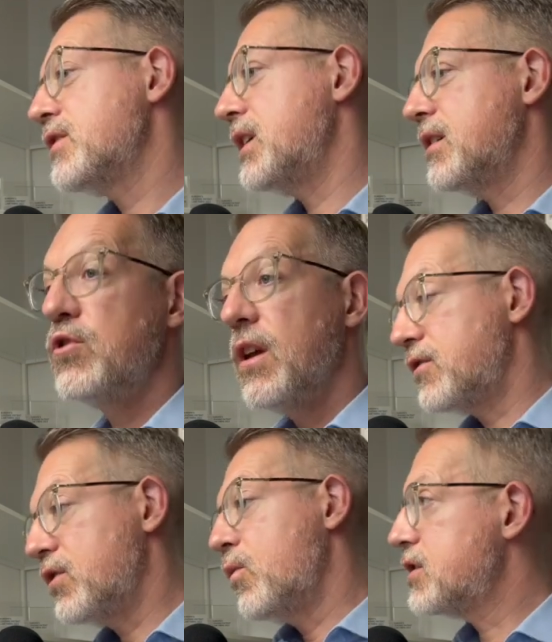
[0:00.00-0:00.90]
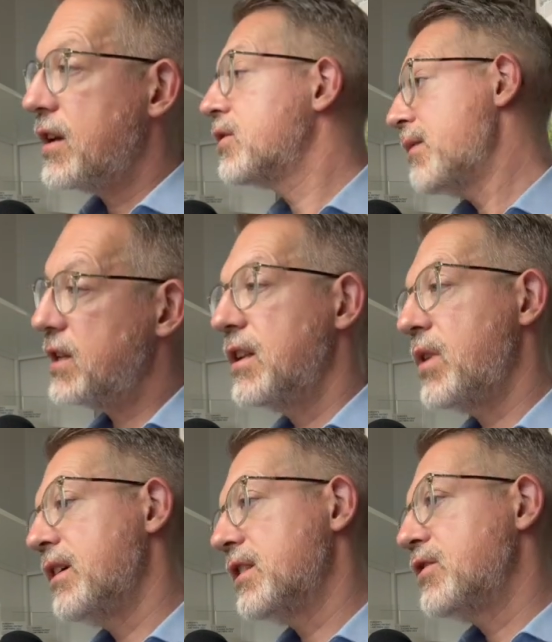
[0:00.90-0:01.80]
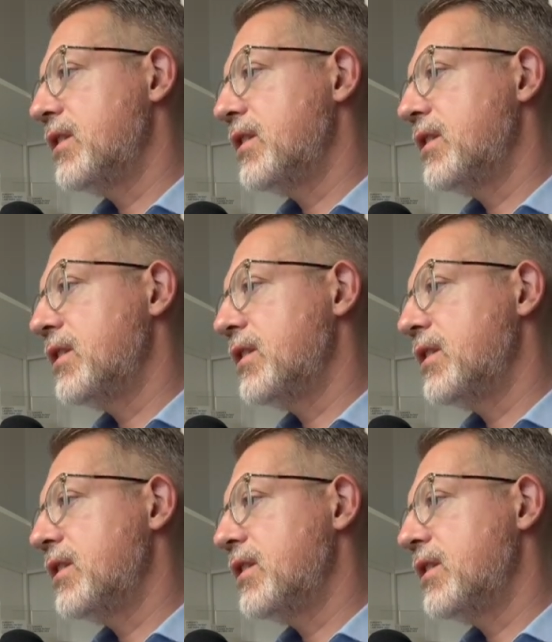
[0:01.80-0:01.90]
You flagged a seminar for us